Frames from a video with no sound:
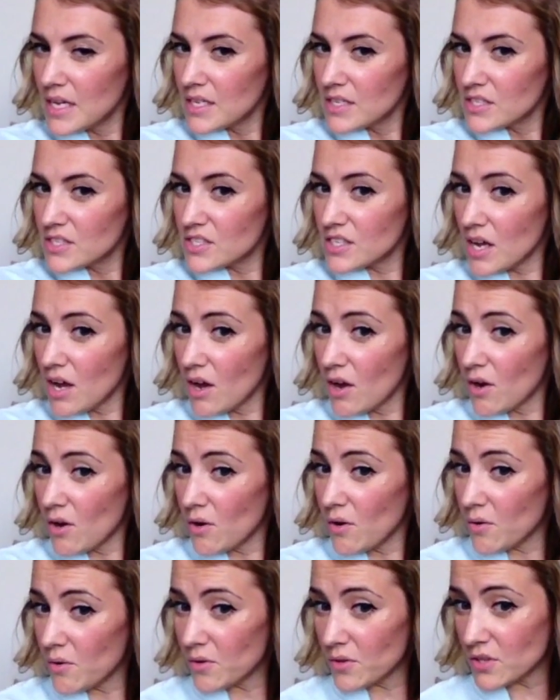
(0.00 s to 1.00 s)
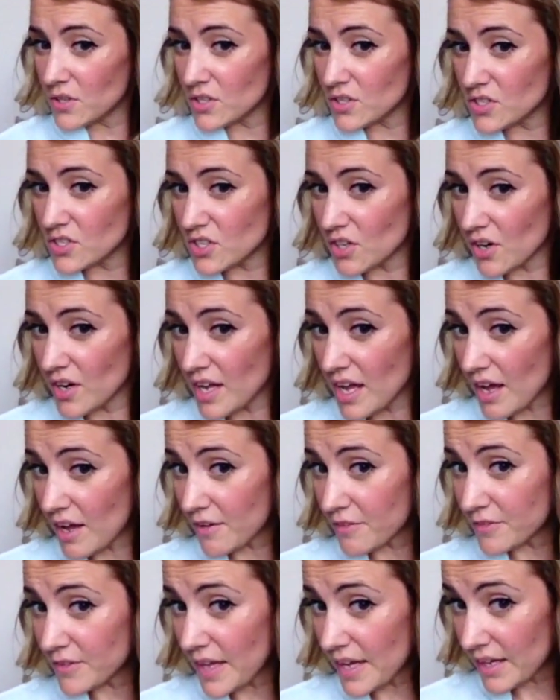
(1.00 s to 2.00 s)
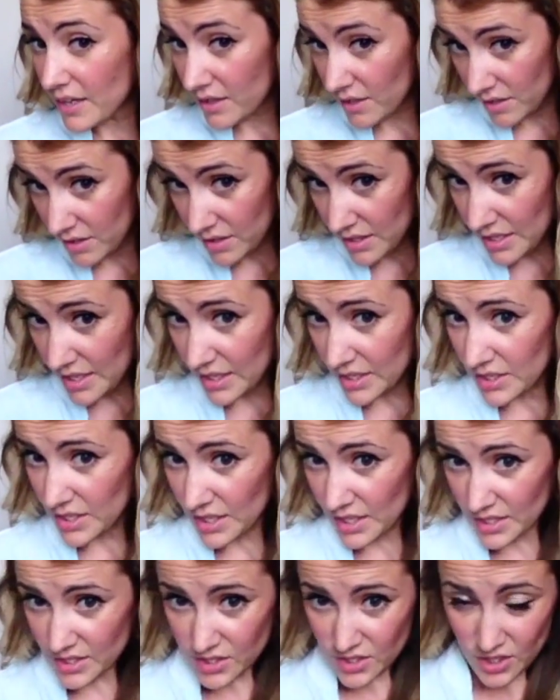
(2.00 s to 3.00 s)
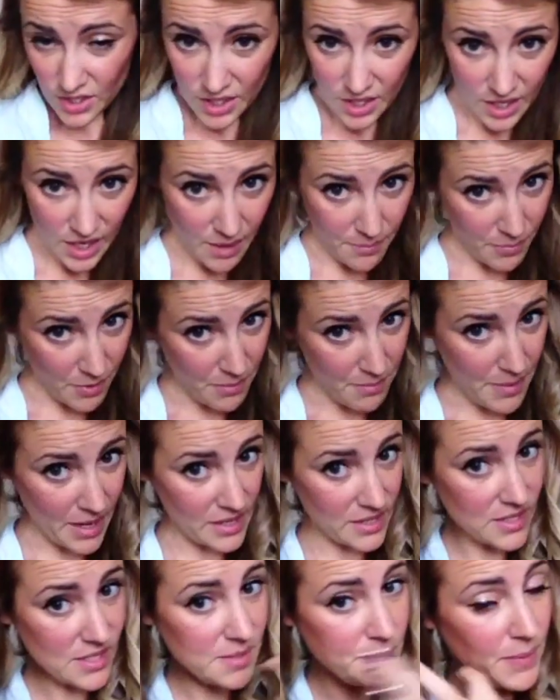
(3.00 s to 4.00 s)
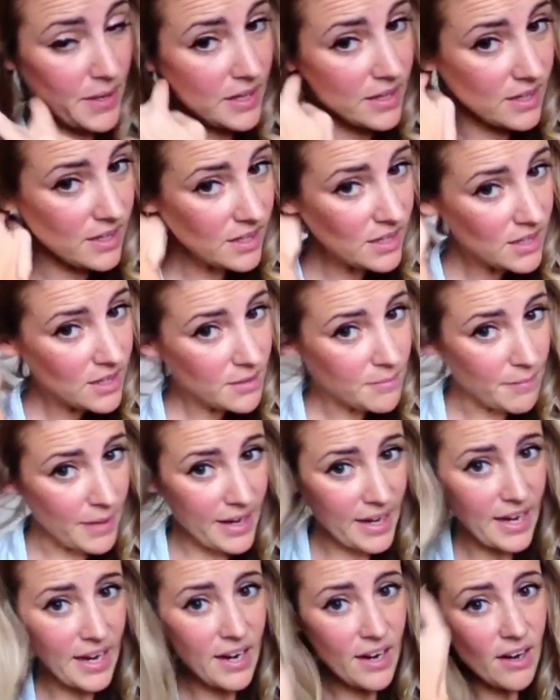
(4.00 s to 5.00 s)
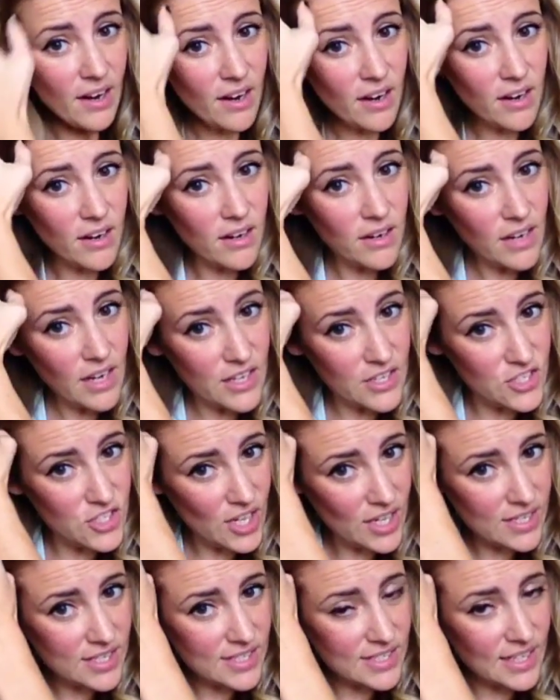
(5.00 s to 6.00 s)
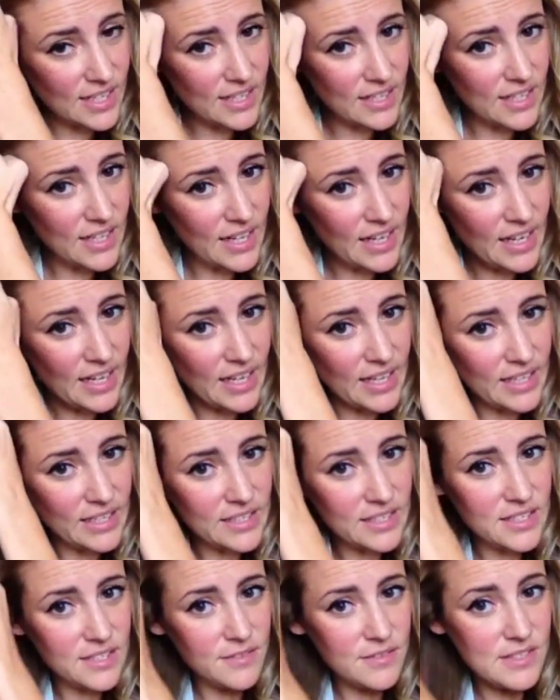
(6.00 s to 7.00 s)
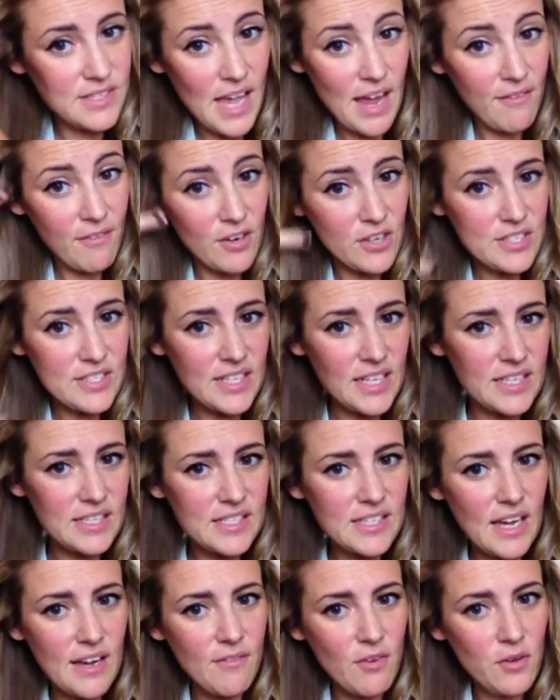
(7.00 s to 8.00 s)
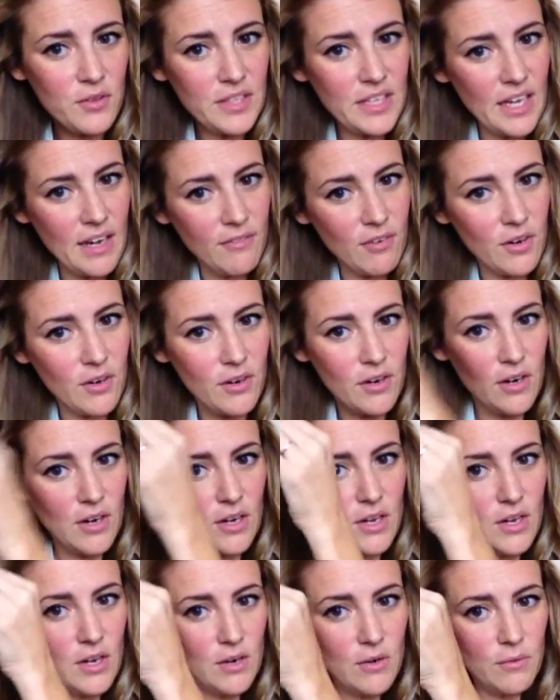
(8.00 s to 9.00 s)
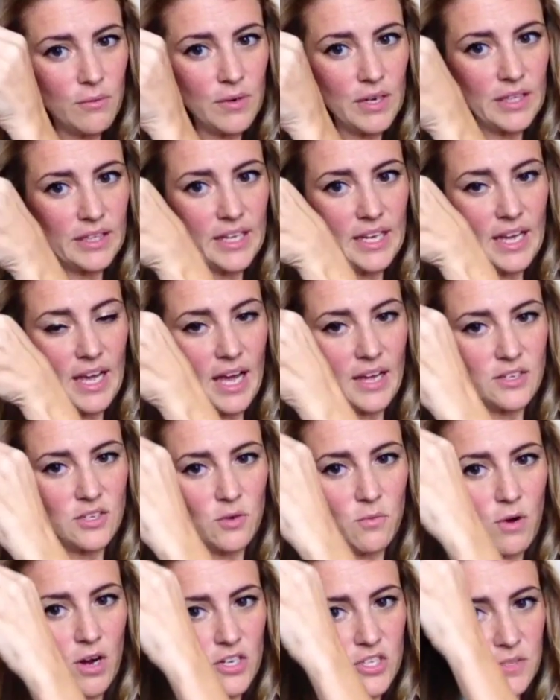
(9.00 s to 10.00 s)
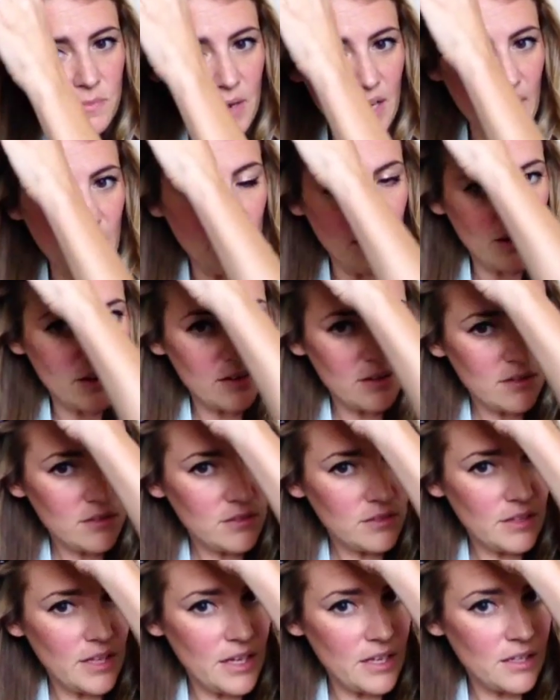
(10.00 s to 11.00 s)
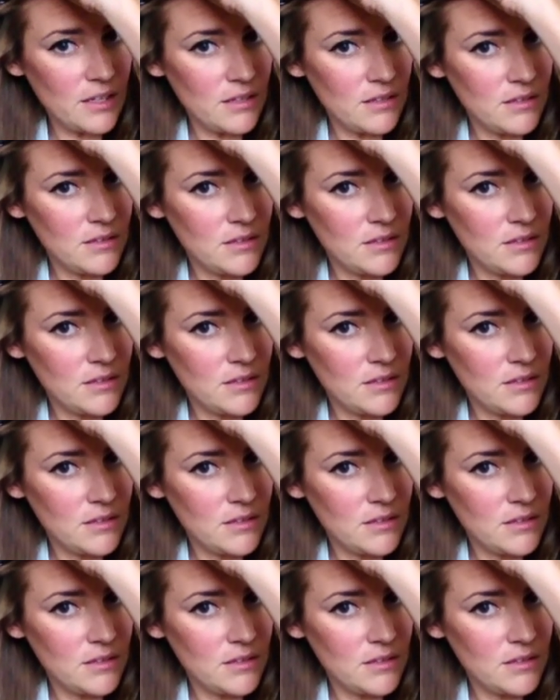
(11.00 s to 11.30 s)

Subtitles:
So sure enough, like it took a couple months, but my hair adjusted, and ever since I've only ever really had to wash my hair. Like,